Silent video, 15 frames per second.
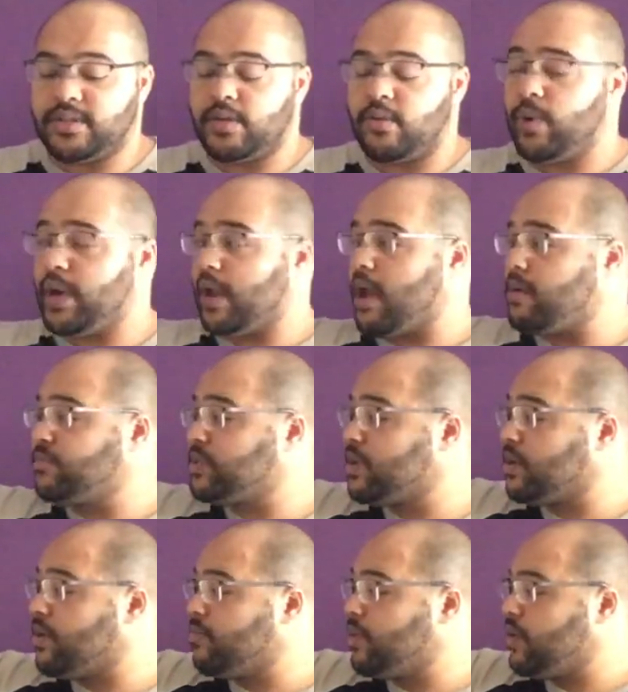So when it comes to
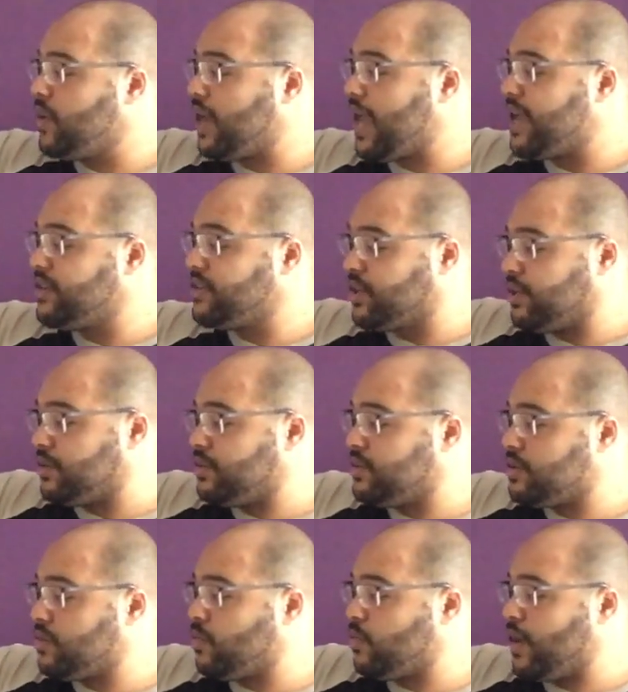
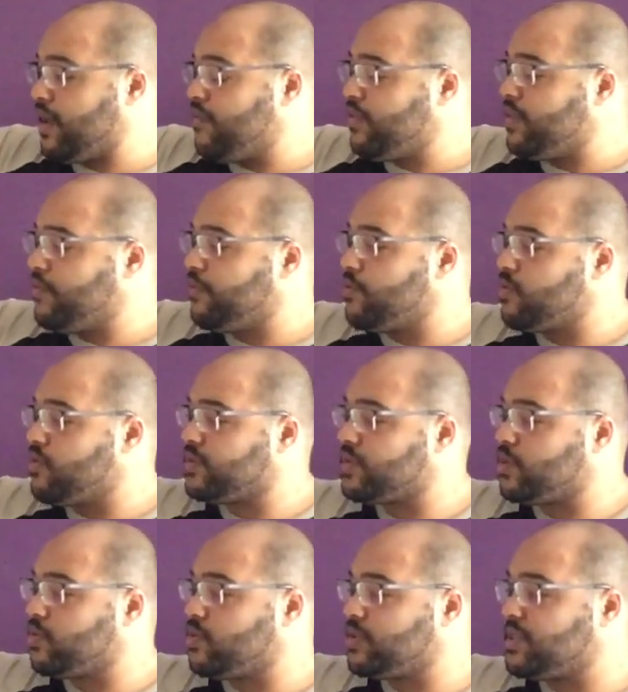communications, whenever the Four of
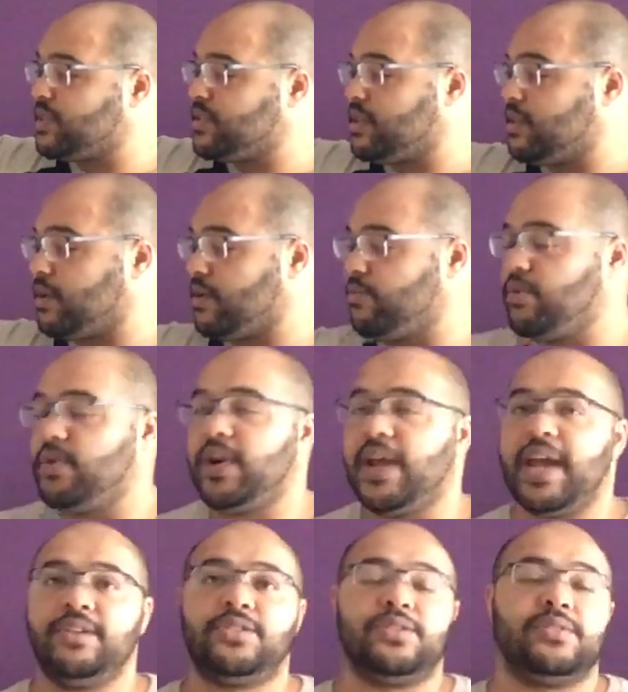Swords is in the
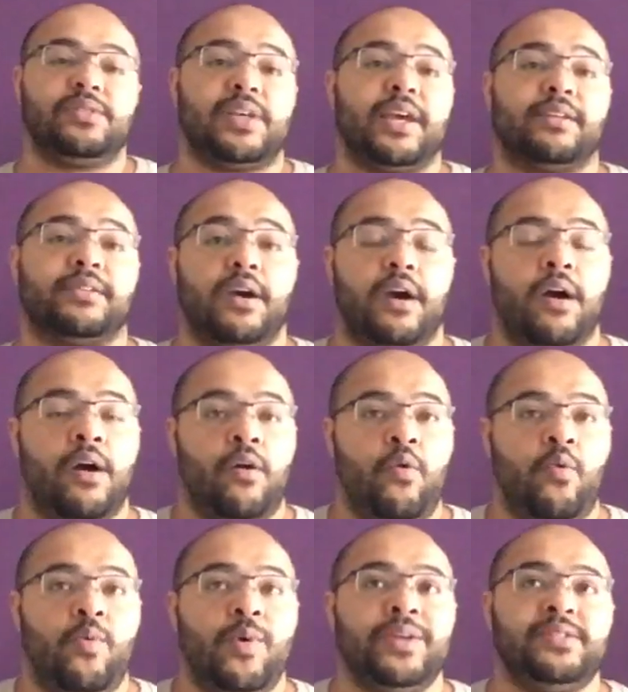communication sector, I
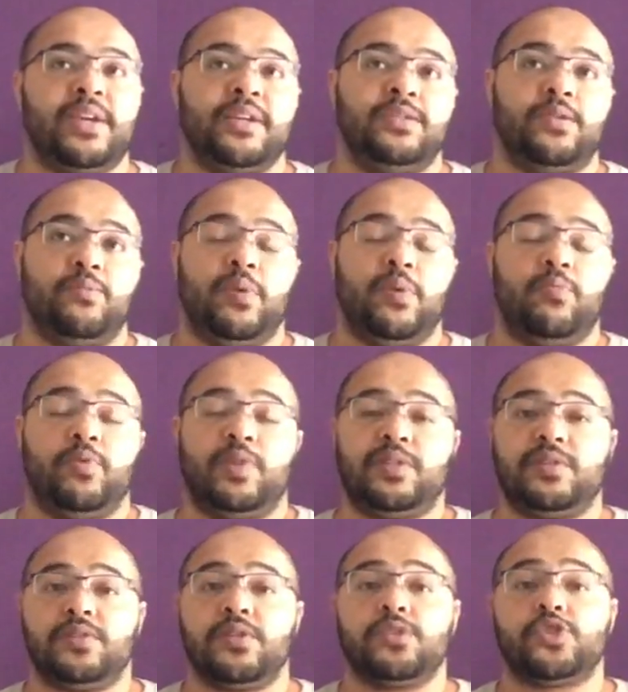always say to people
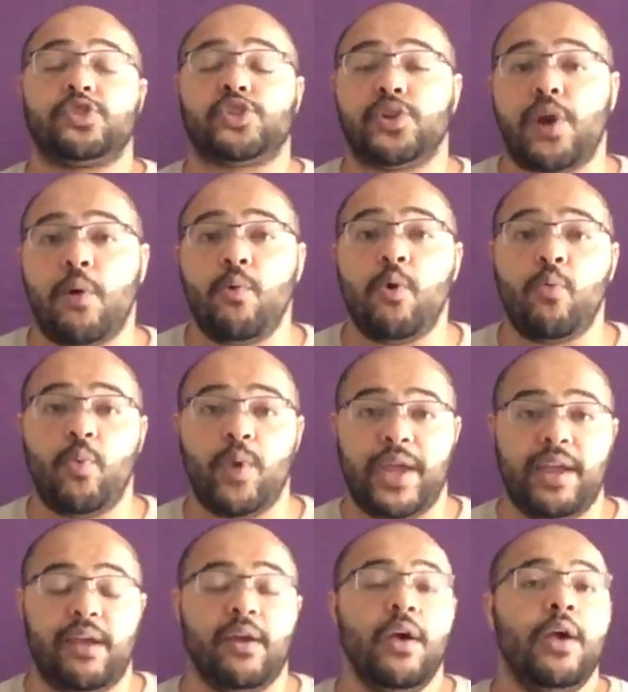this is a slower
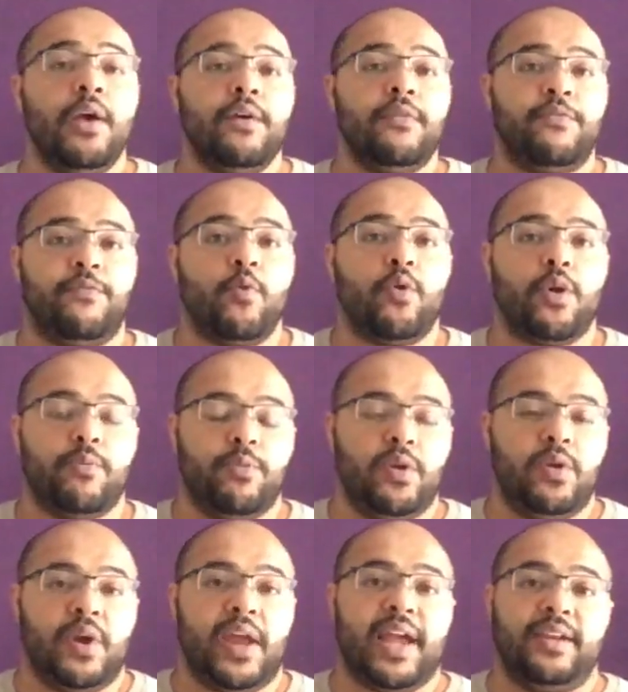week for
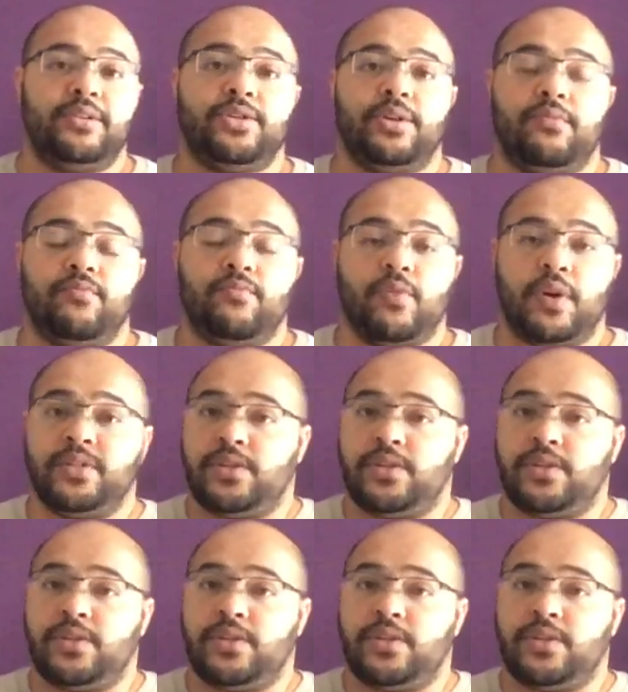communication, right?